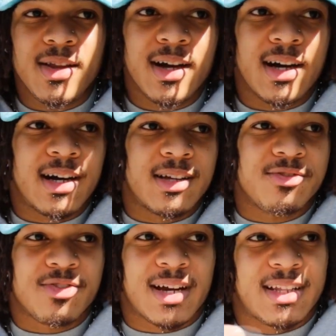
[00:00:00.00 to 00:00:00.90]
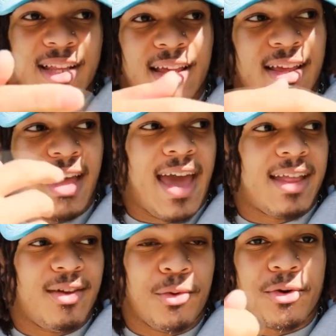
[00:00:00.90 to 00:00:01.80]
try to, like,
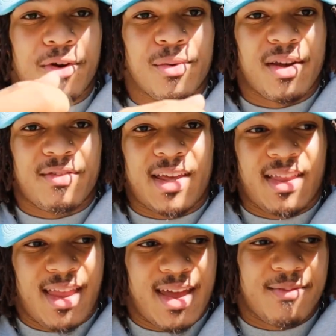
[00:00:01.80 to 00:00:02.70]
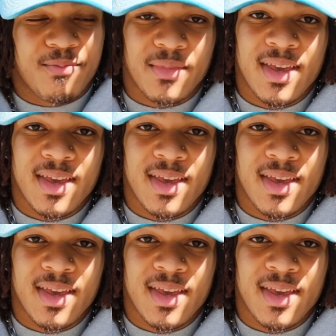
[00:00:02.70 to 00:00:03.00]
add the order or whatever like that.